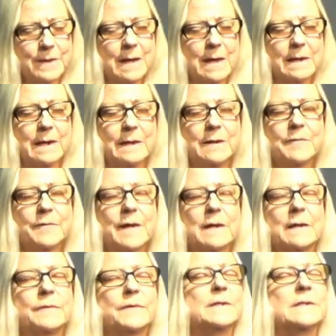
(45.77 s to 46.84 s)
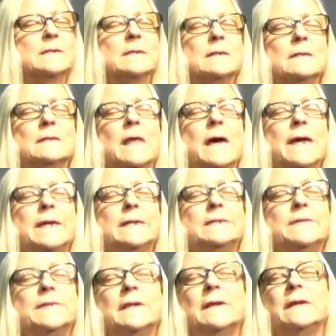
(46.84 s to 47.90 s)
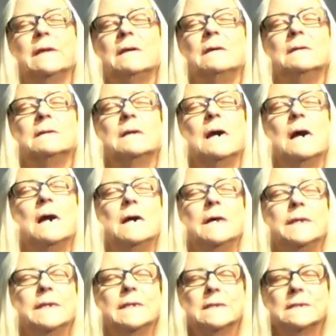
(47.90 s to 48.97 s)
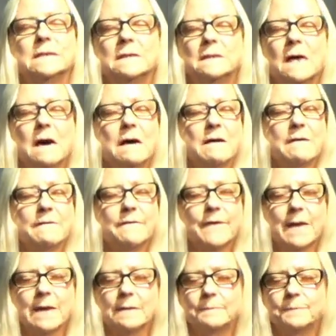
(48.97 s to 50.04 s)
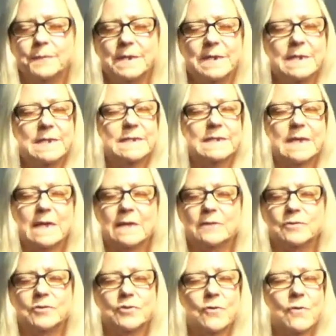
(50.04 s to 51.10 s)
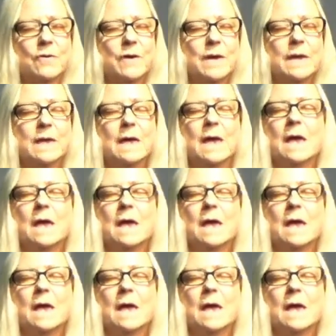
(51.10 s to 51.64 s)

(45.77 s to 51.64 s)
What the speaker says: And I know that this light that I call God is love and peace and joy